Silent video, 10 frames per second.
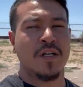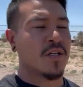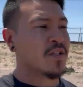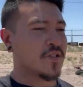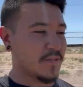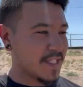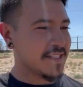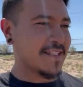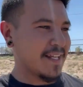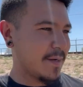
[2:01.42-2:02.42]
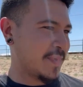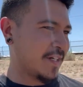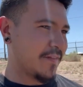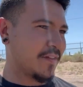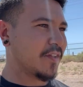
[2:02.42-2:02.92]
So since then, I've been
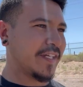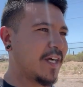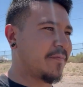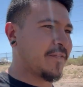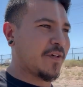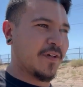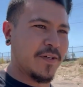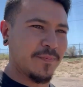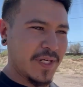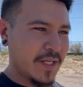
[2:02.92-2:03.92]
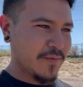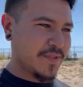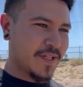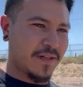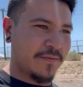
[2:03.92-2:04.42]
on the lookout for my own
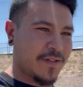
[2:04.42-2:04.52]
stuff.